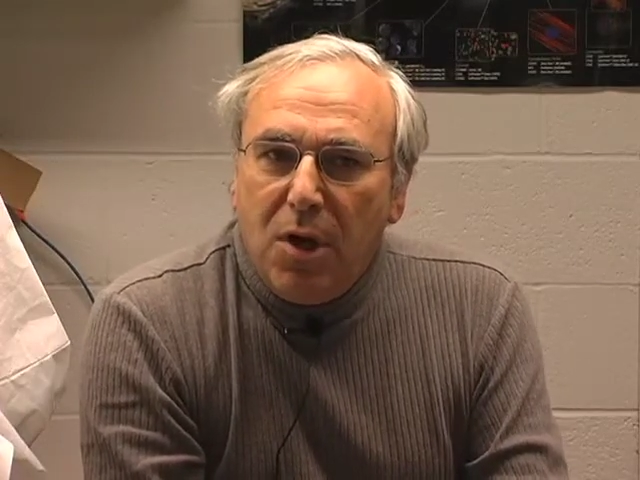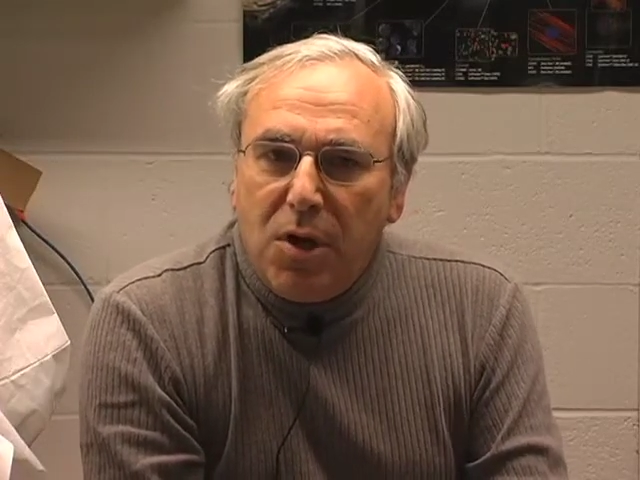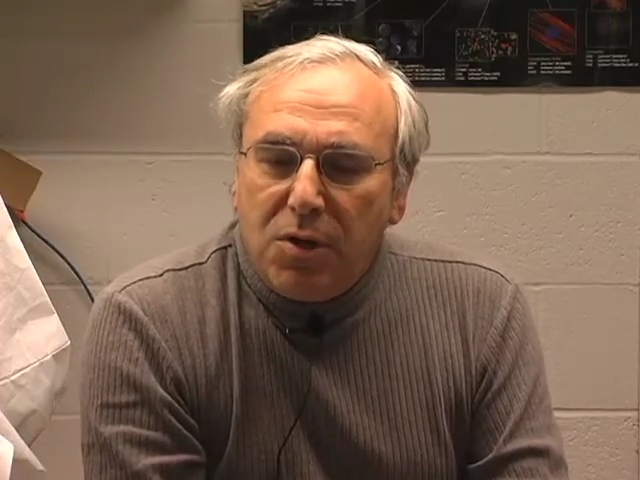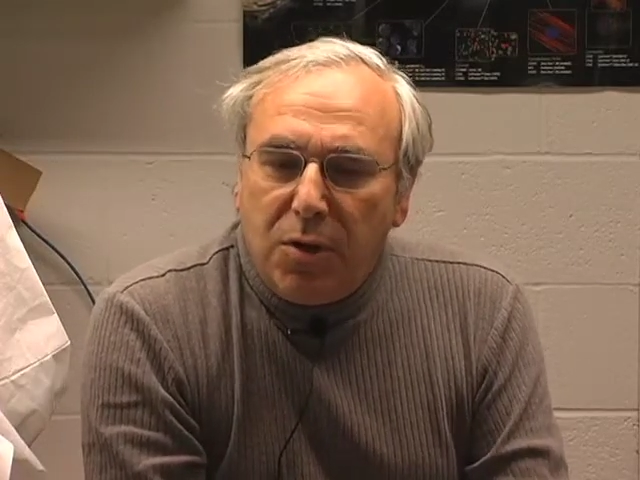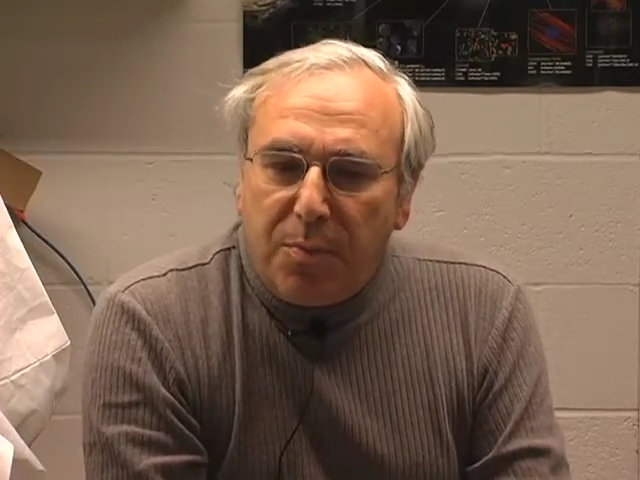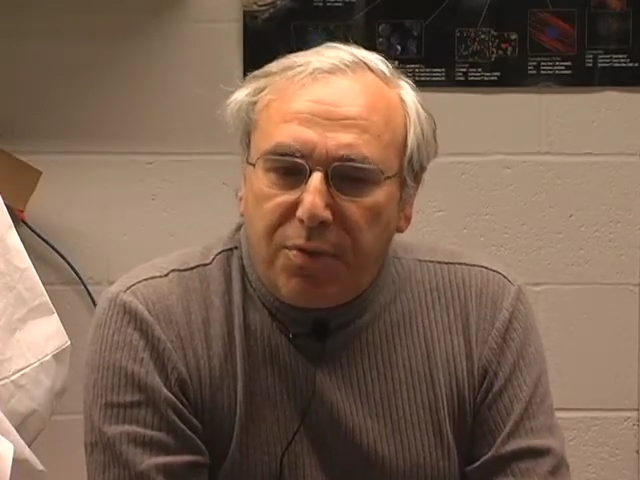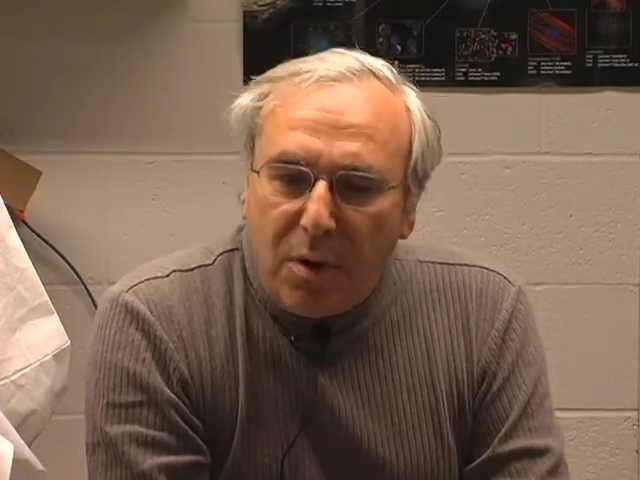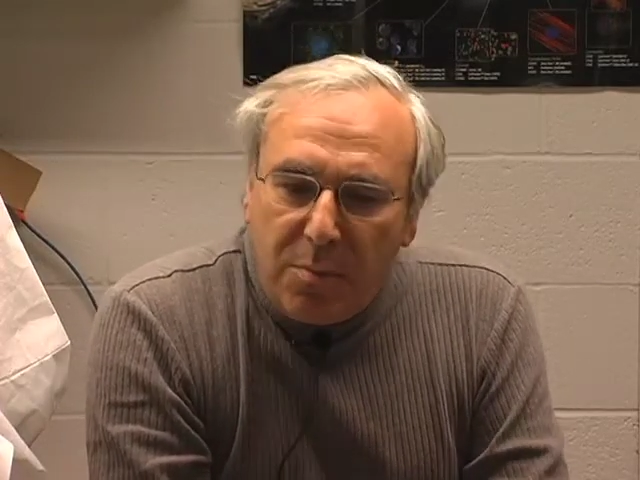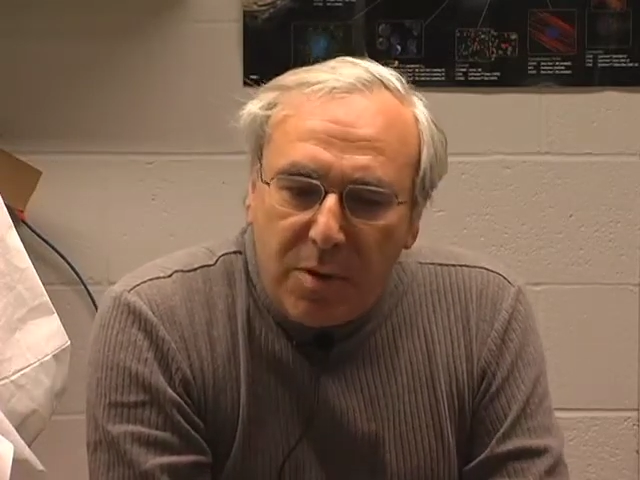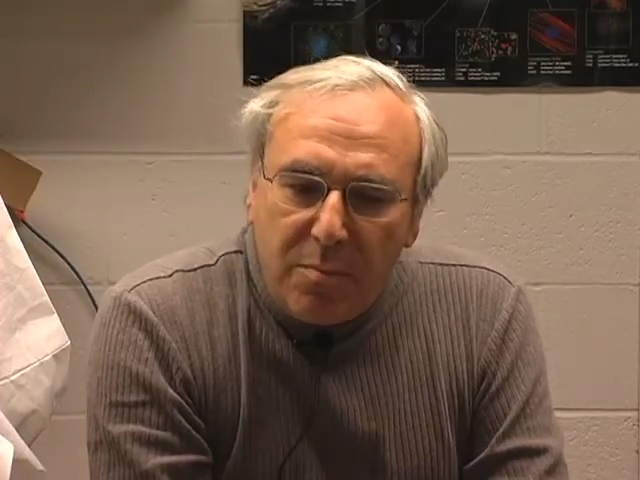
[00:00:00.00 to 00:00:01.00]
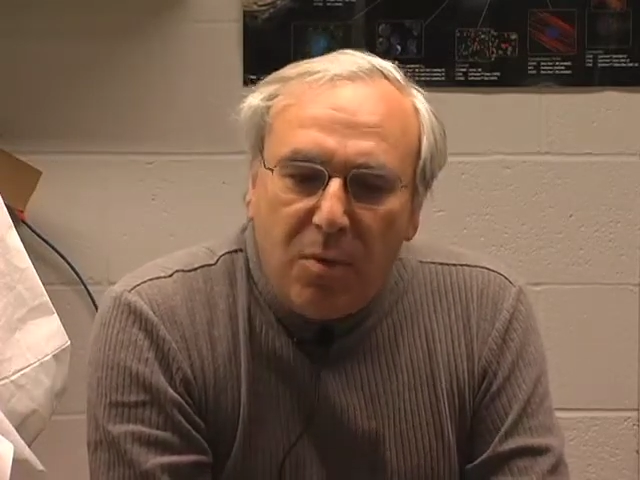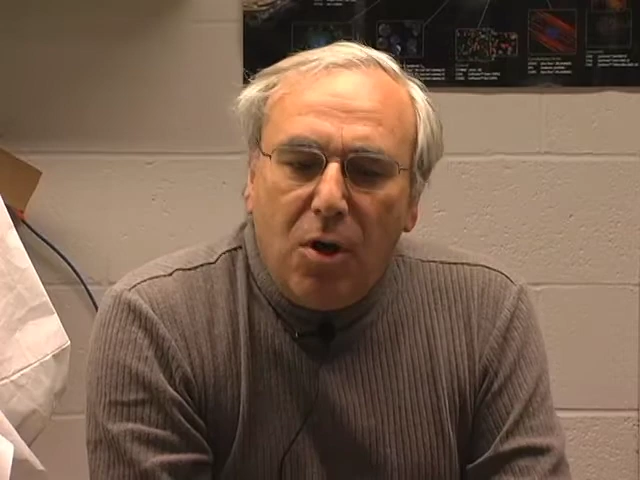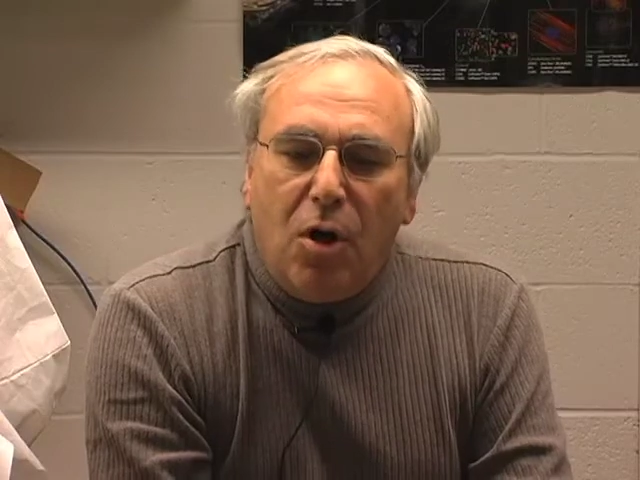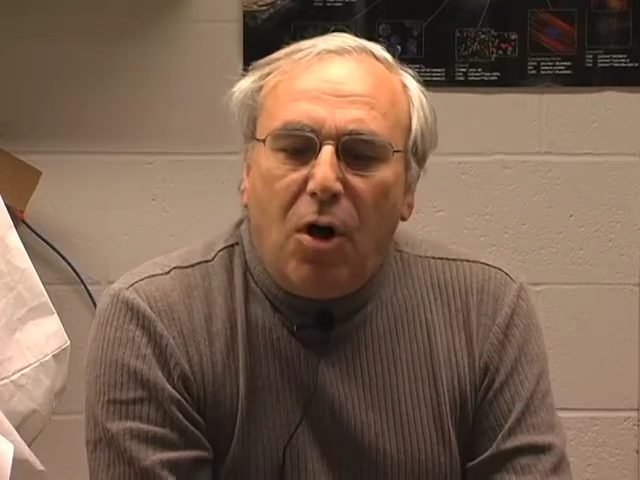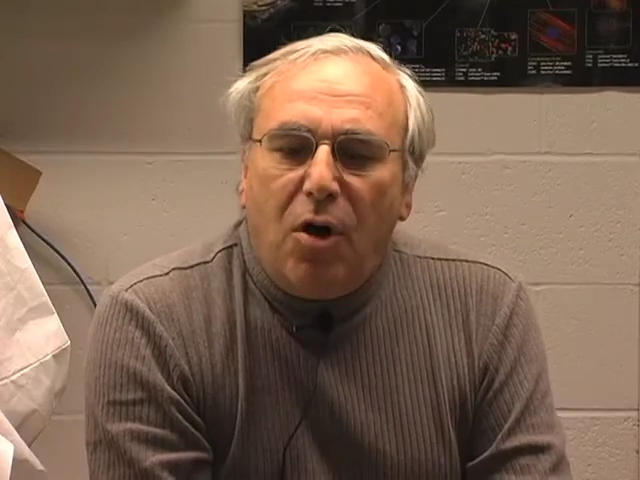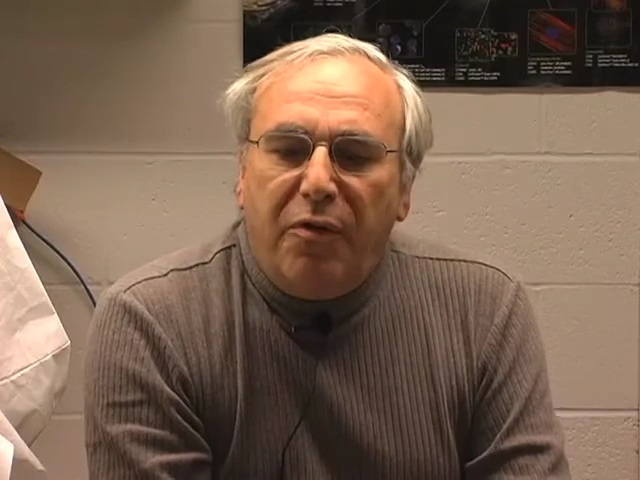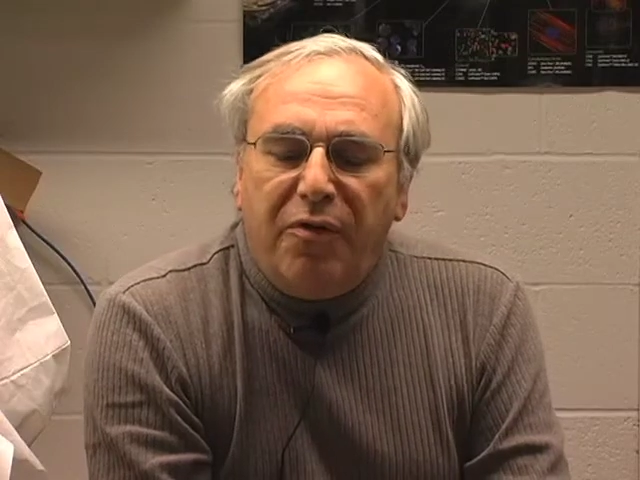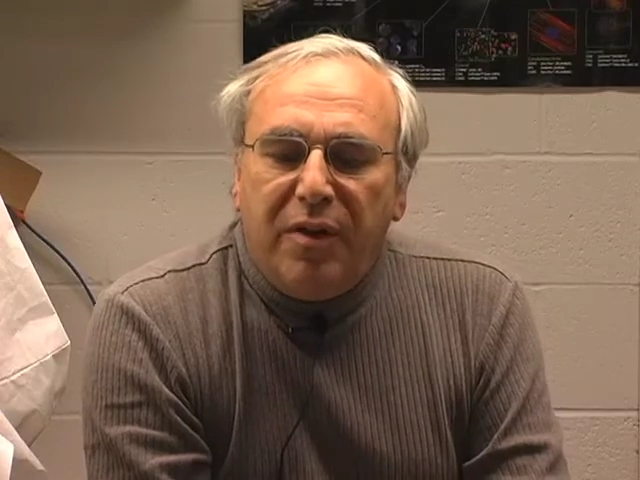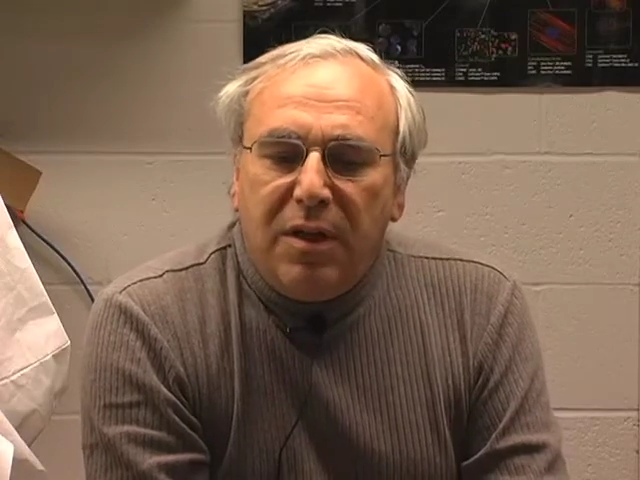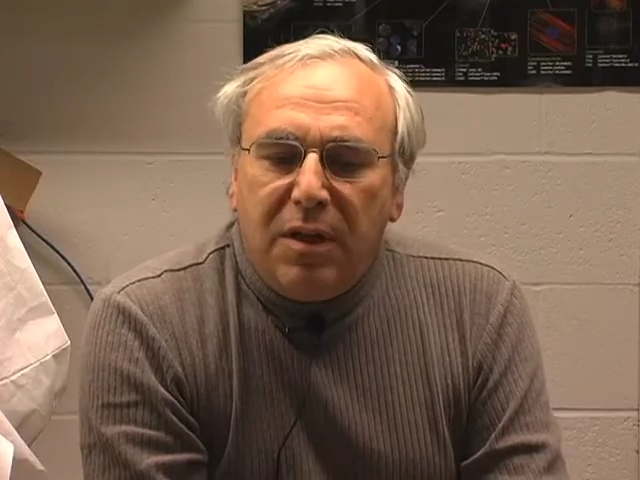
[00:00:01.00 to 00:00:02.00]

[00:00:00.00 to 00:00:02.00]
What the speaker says: So the problem of